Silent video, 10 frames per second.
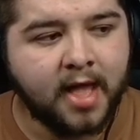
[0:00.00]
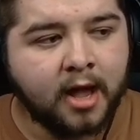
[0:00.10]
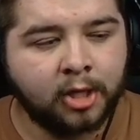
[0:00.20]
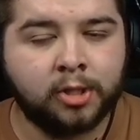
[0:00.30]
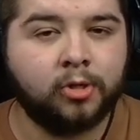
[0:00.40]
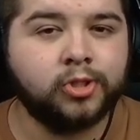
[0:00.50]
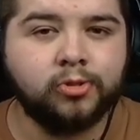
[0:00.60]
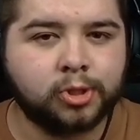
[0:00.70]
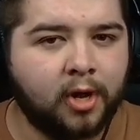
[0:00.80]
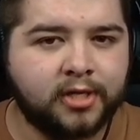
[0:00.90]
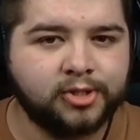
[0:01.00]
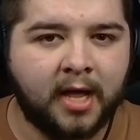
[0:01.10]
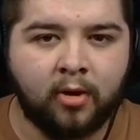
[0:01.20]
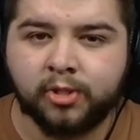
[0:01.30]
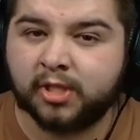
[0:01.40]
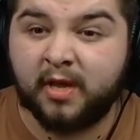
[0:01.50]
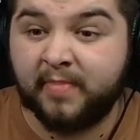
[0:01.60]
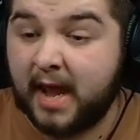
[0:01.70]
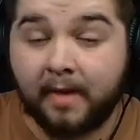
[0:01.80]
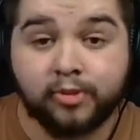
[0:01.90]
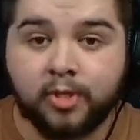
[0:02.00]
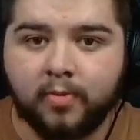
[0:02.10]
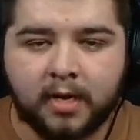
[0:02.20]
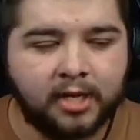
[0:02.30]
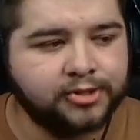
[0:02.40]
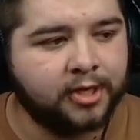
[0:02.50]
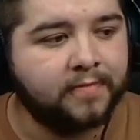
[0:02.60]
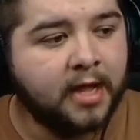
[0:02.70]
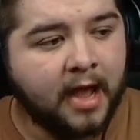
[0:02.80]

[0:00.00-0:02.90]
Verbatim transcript: because you've got two strikers there. It'll just be an absolute cluster.